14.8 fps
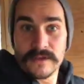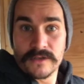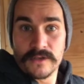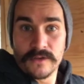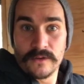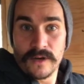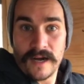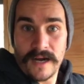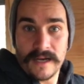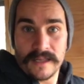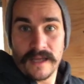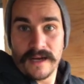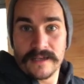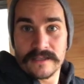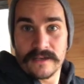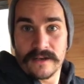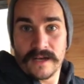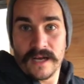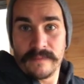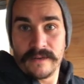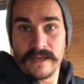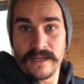2 hot lines that are
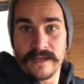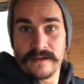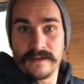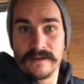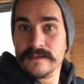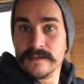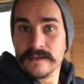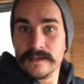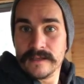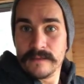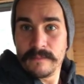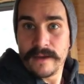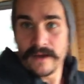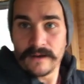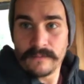coming in to the panel